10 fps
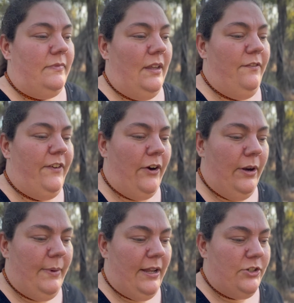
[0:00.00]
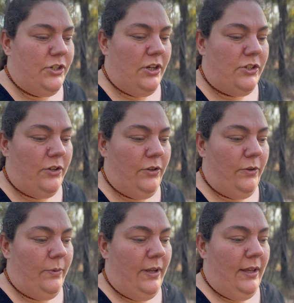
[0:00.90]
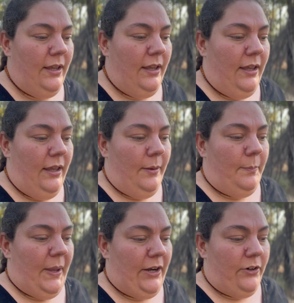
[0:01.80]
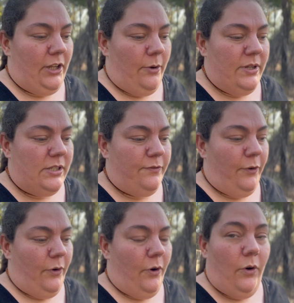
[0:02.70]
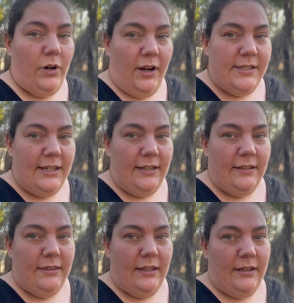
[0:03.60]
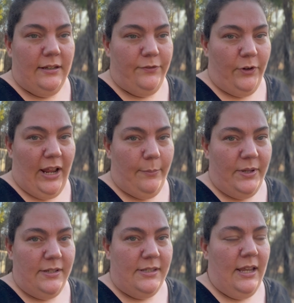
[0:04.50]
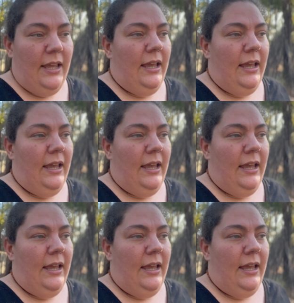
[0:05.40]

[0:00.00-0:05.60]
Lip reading: very much to Peter and Lois for organising the food hampers.